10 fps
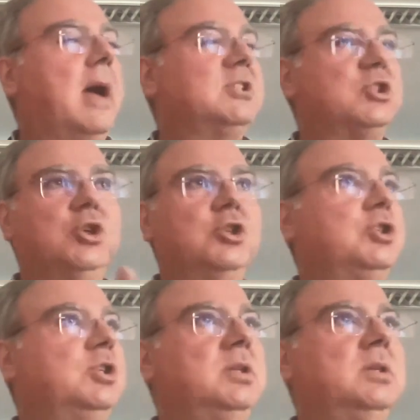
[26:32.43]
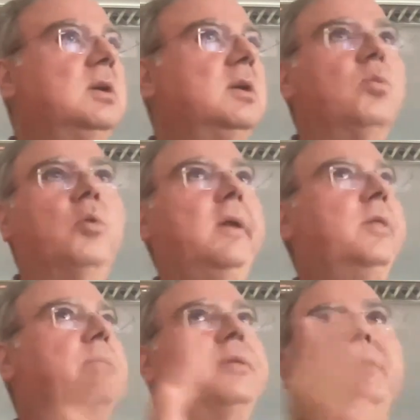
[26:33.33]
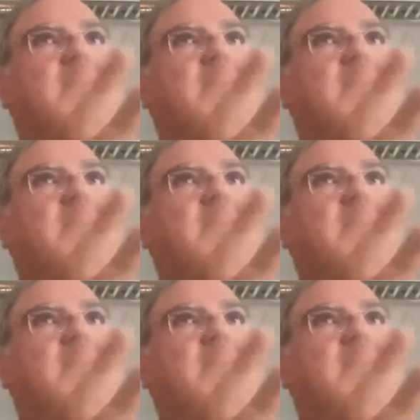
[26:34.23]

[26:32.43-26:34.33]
ascertain with